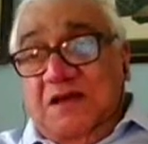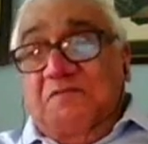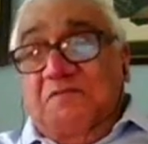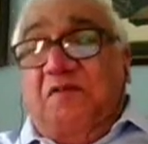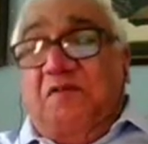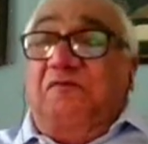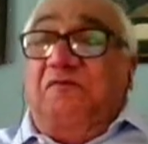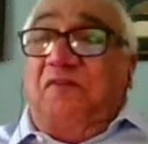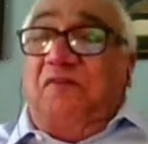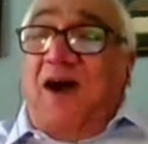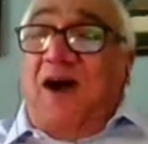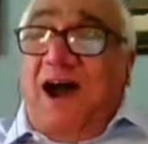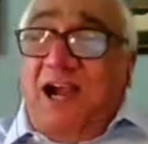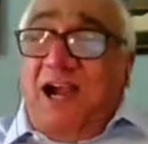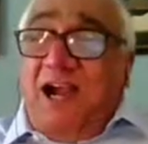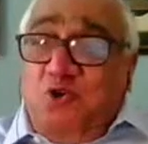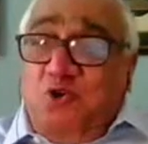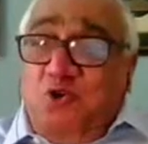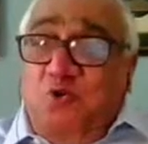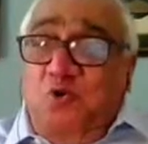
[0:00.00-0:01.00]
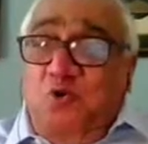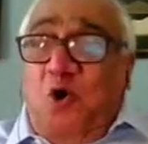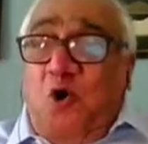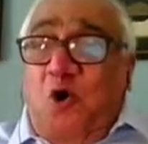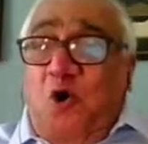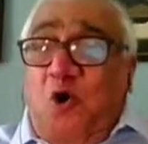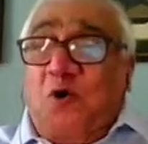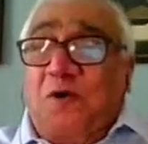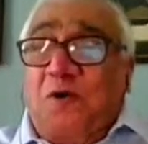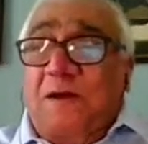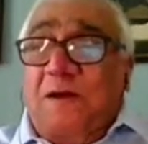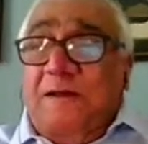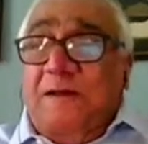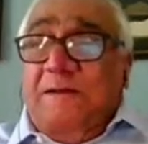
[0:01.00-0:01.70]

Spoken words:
For far too long,